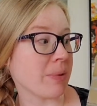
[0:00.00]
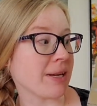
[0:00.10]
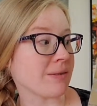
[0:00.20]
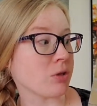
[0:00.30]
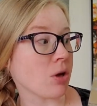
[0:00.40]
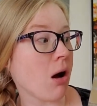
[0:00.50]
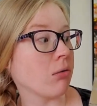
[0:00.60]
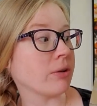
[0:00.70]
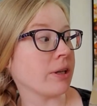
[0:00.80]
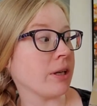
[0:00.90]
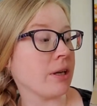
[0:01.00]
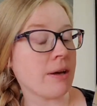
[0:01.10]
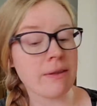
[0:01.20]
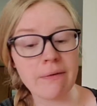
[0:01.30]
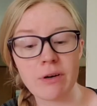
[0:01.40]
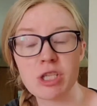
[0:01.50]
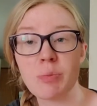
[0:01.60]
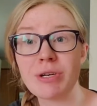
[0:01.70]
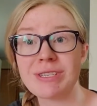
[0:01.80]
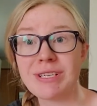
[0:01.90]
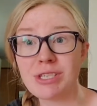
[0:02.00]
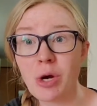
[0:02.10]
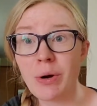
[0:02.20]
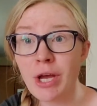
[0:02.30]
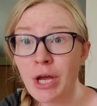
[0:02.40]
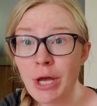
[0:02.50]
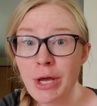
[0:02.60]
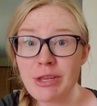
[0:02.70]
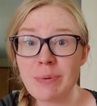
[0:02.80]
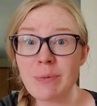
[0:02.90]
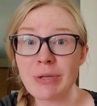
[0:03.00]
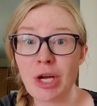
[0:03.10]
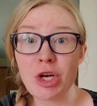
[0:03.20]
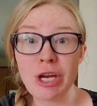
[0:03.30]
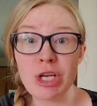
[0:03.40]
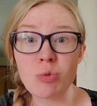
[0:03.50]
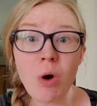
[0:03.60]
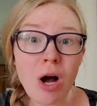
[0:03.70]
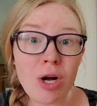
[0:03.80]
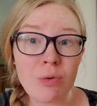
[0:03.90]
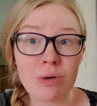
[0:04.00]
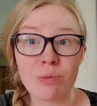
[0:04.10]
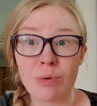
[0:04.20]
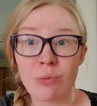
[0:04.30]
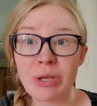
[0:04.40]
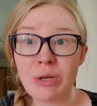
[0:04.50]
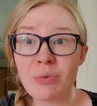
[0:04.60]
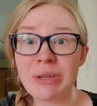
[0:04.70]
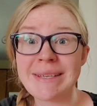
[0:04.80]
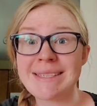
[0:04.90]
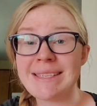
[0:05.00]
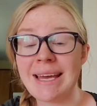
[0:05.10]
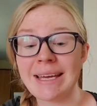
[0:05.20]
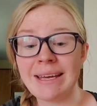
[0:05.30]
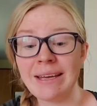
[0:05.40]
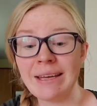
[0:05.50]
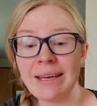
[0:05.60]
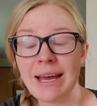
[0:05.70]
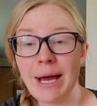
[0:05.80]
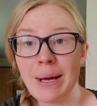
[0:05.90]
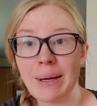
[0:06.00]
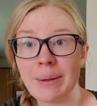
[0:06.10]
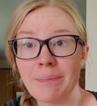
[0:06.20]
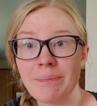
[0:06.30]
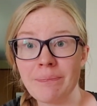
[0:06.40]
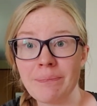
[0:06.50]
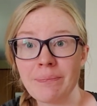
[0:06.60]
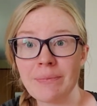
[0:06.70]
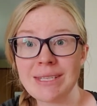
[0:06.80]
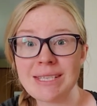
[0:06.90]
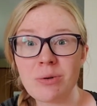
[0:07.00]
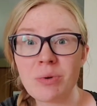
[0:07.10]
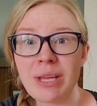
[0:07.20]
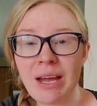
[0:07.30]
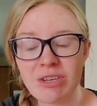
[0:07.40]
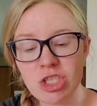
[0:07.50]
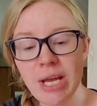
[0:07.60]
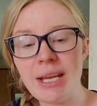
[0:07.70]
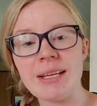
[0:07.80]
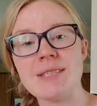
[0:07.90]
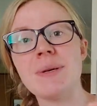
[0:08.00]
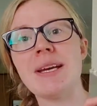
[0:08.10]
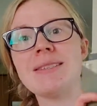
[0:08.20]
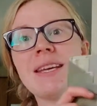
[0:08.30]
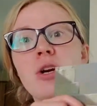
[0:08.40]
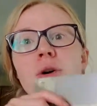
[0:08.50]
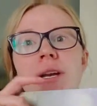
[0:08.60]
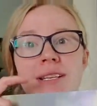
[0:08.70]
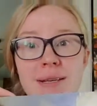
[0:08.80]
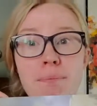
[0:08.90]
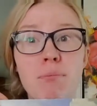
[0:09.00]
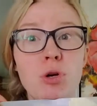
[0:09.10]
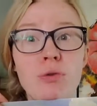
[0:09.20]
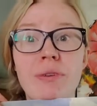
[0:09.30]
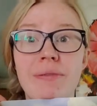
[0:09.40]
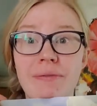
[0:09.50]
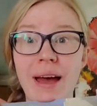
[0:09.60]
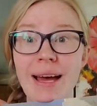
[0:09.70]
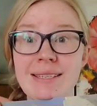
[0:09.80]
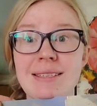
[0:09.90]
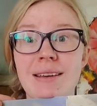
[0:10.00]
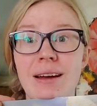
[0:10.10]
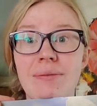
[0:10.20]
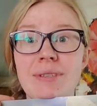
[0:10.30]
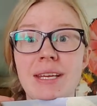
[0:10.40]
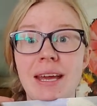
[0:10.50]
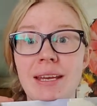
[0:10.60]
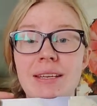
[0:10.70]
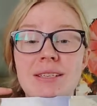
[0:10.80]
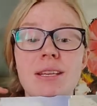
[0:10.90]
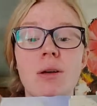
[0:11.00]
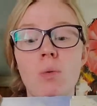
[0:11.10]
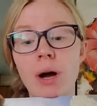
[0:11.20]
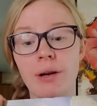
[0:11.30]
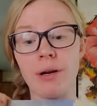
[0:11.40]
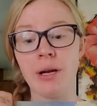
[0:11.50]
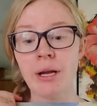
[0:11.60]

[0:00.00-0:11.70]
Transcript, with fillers: Because it was only the first person. So the people that couldn't walk or were really, really sick. Um, didn't really have a chance because they couldn't move fast enough to get into the water.